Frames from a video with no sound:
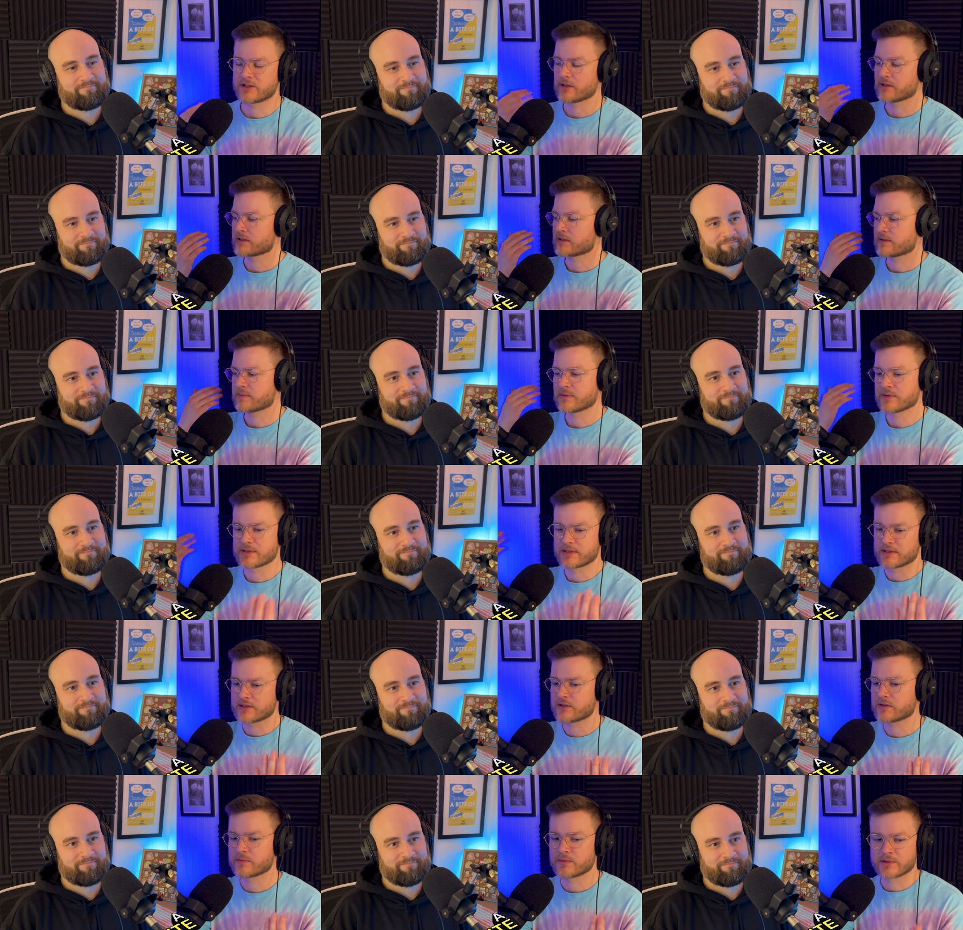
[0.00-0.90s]

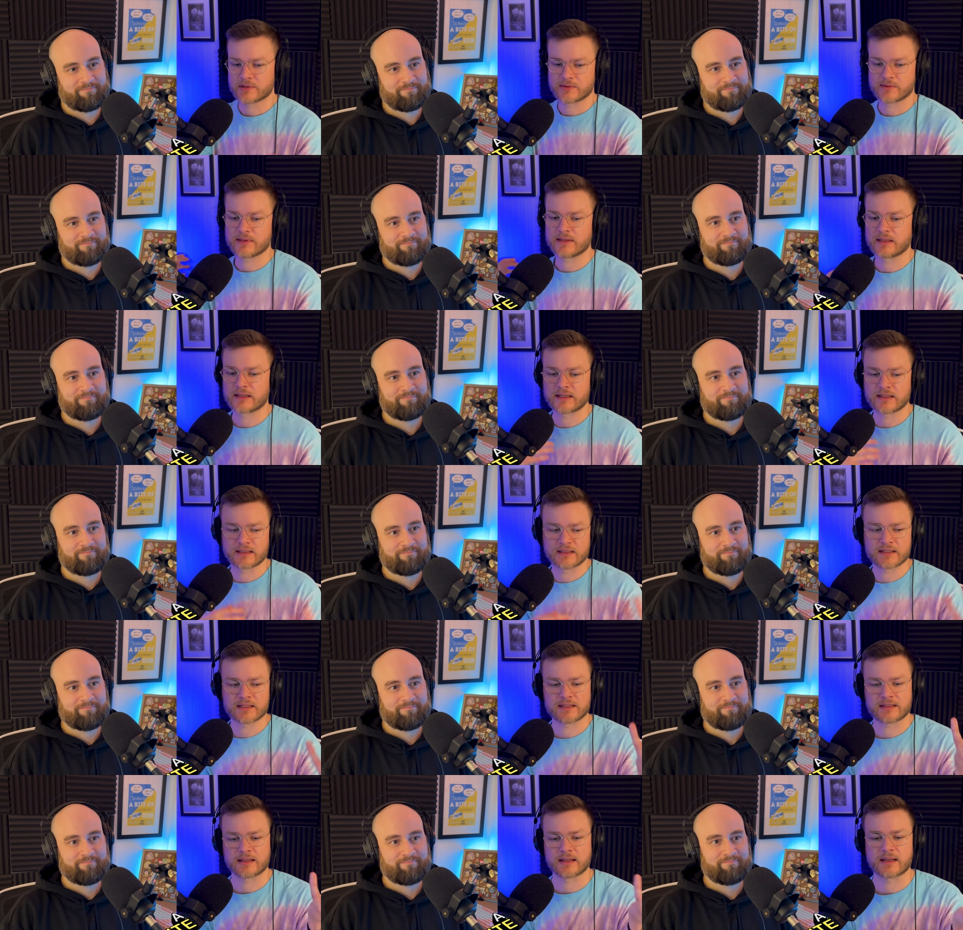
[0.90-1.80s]
Speaker 1: juxtaposition between
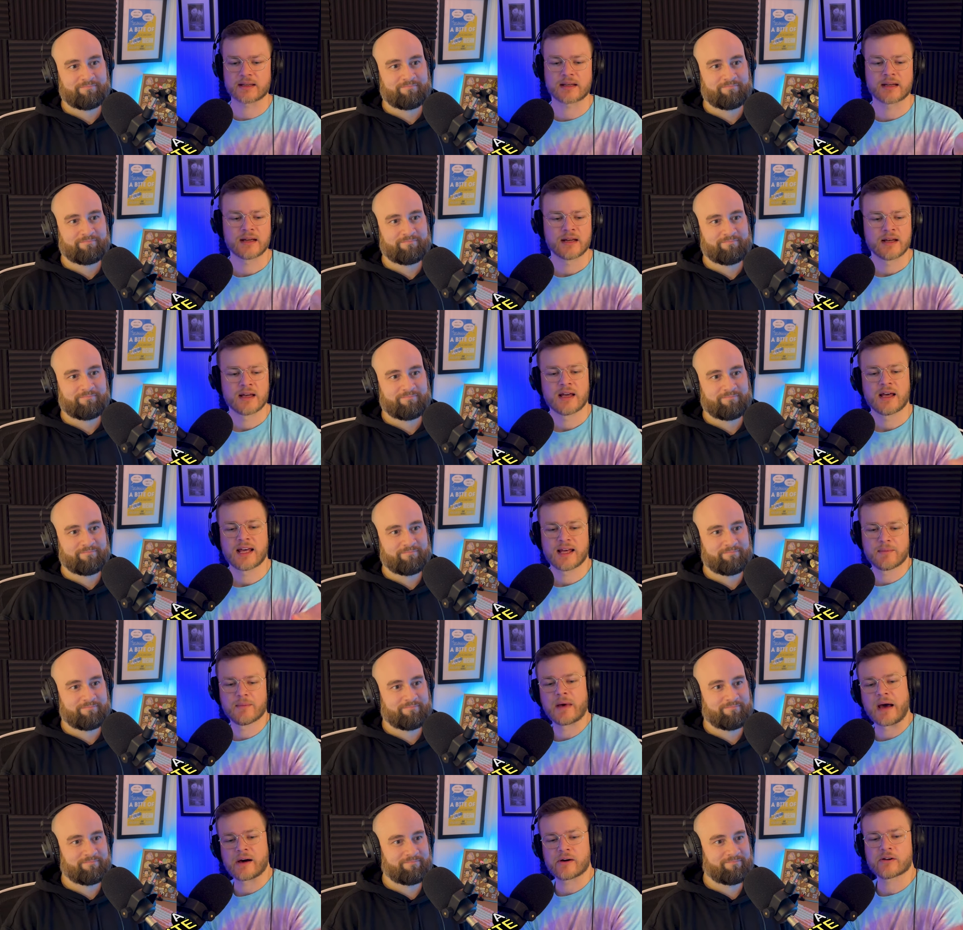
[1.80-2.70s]
this
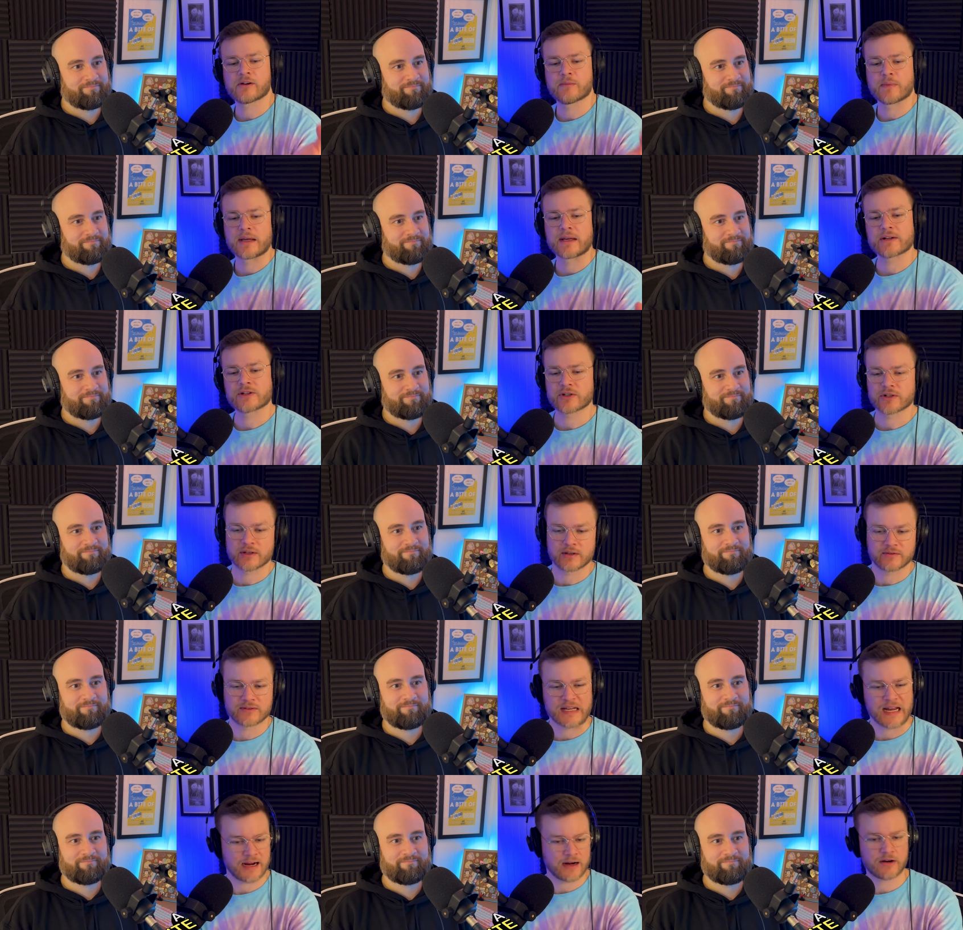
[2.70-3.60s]
amalgamation
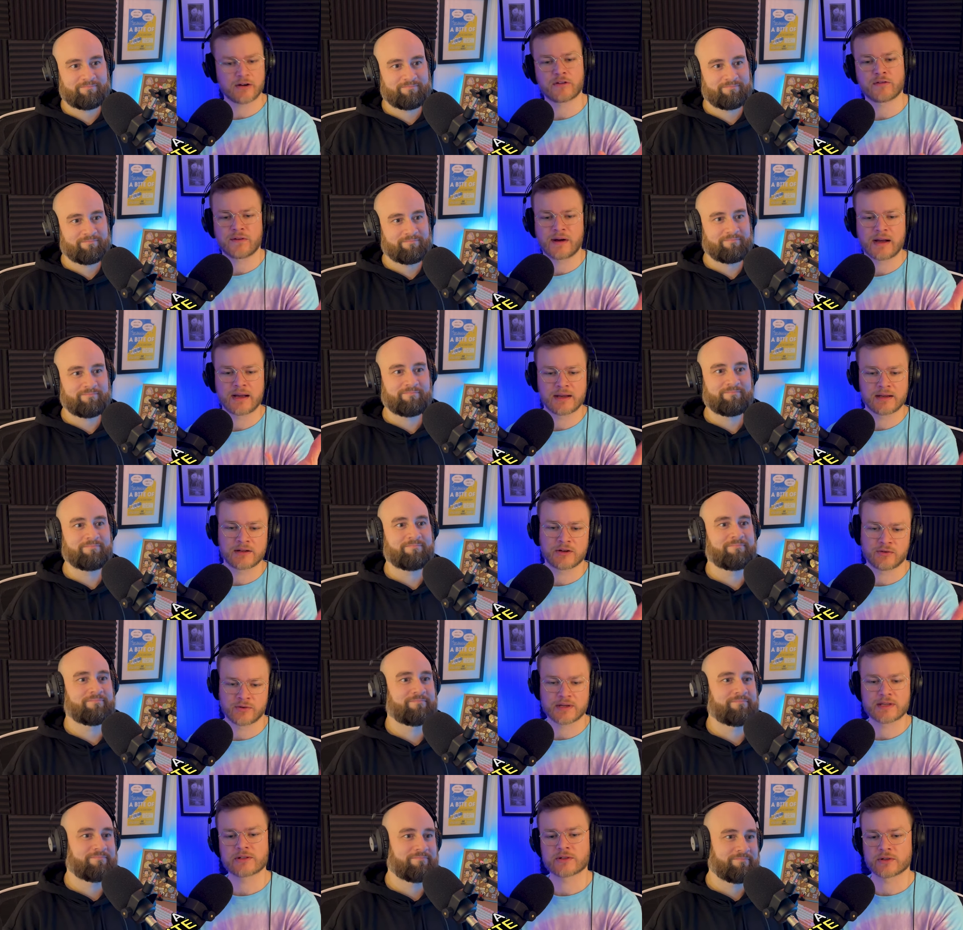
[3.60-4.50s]
of terrifying
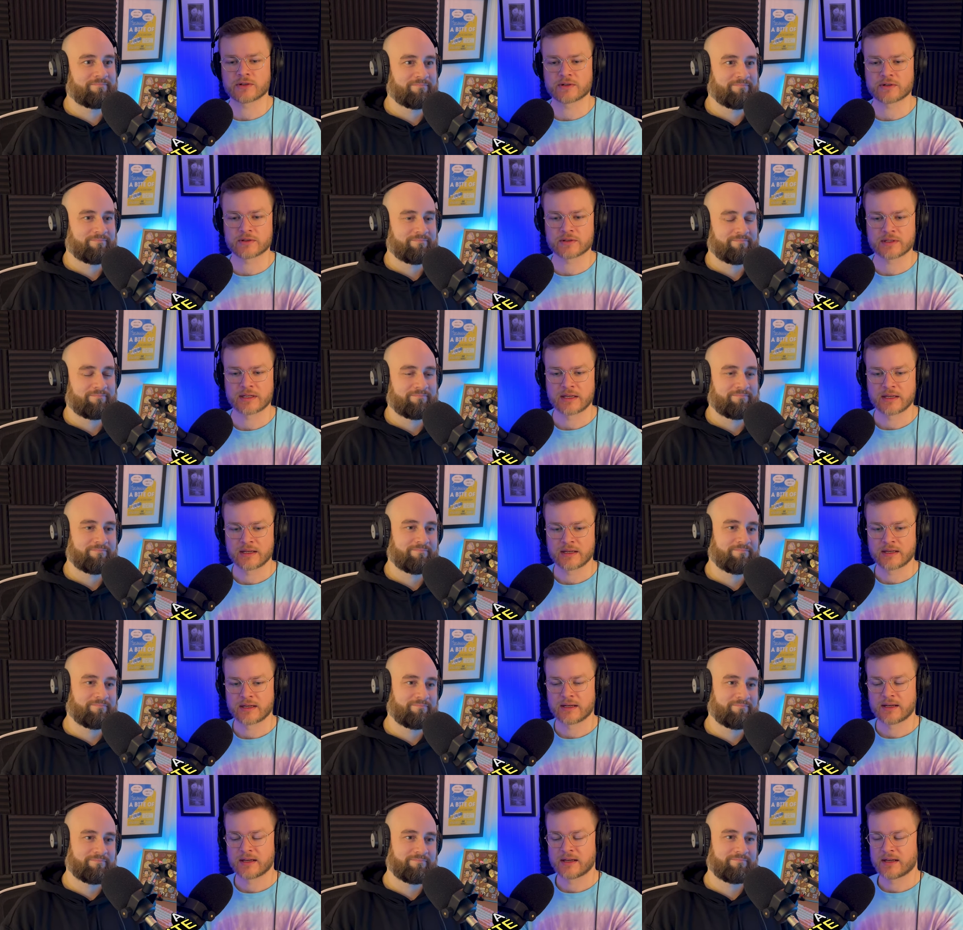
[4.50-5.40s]
creatures
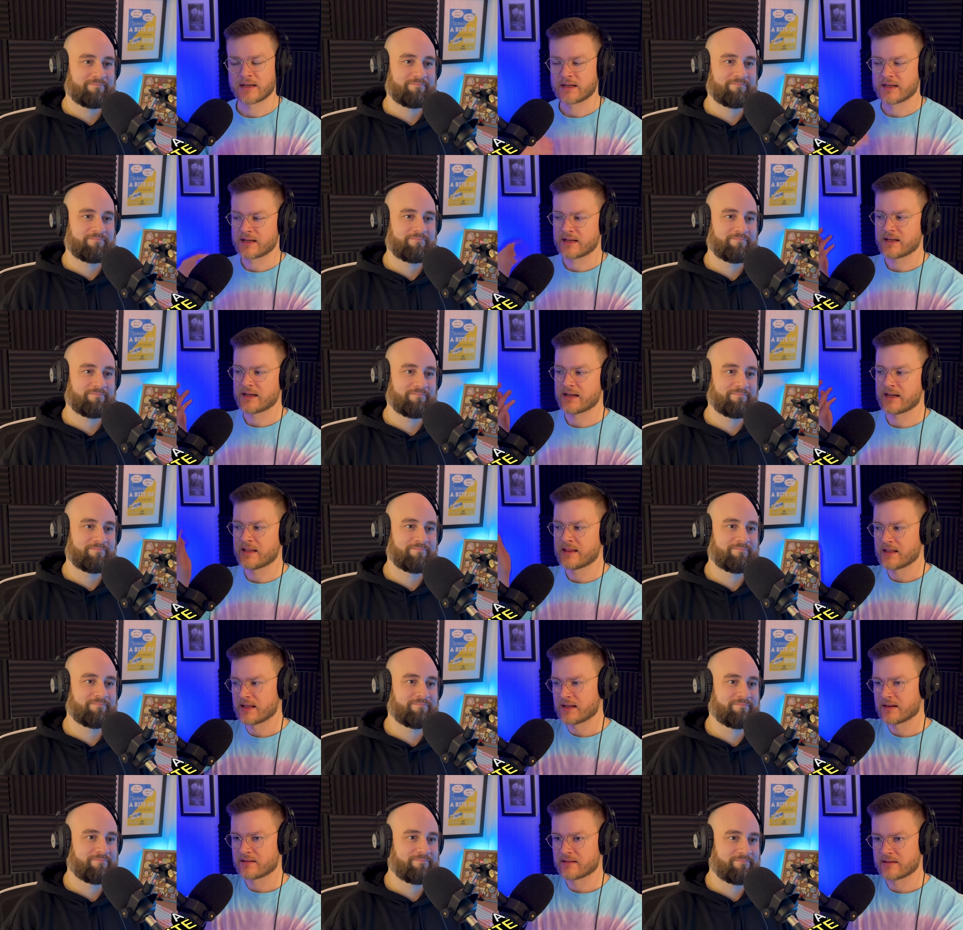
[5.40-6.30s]

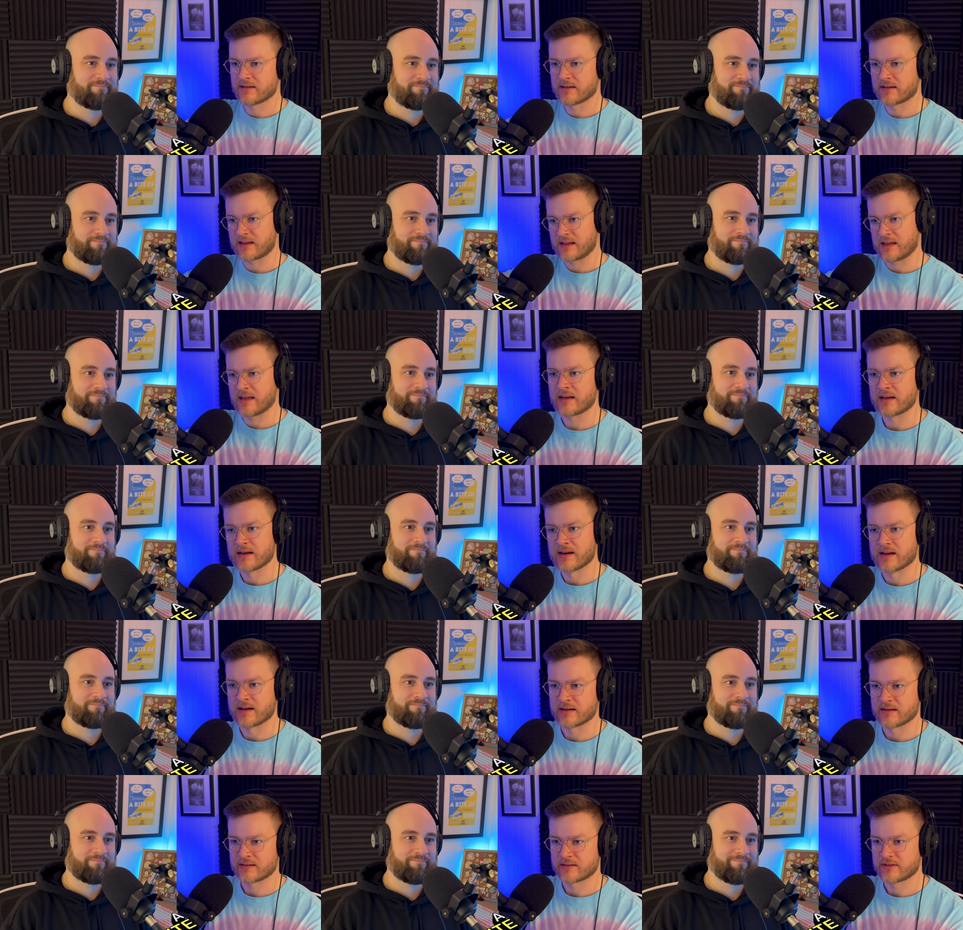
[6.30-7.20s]
and then
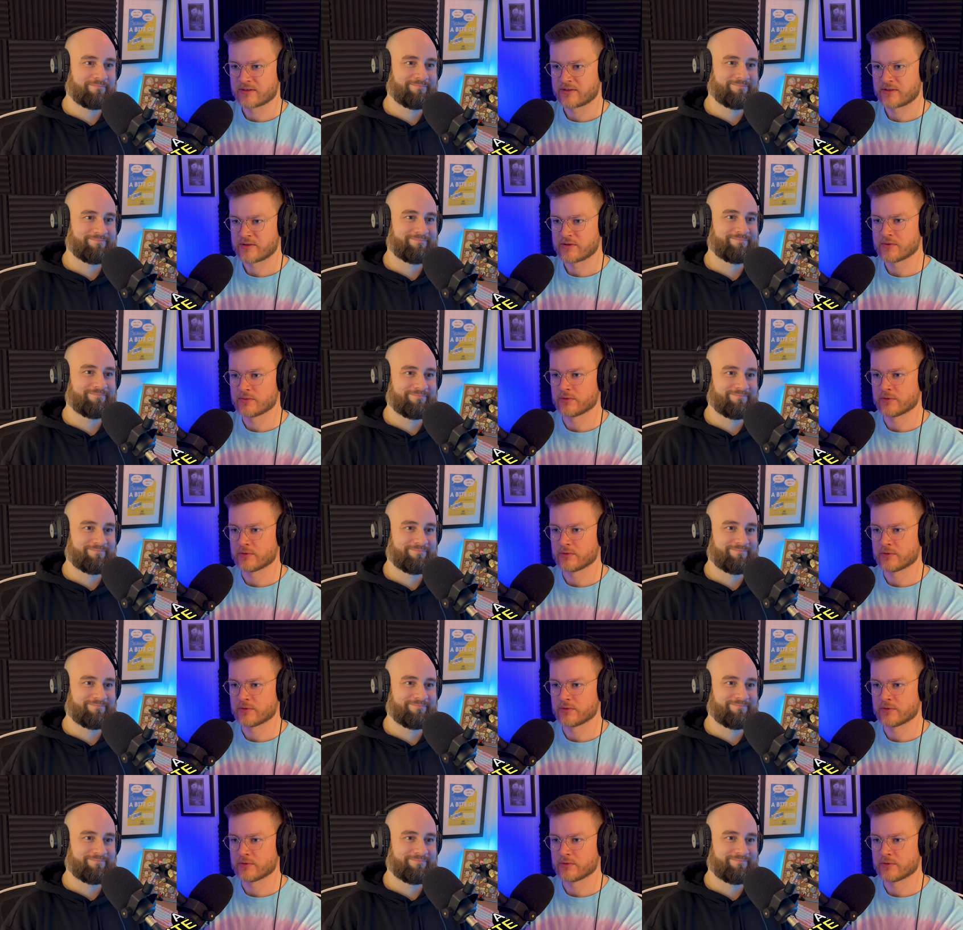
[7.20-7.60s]
Echidna, who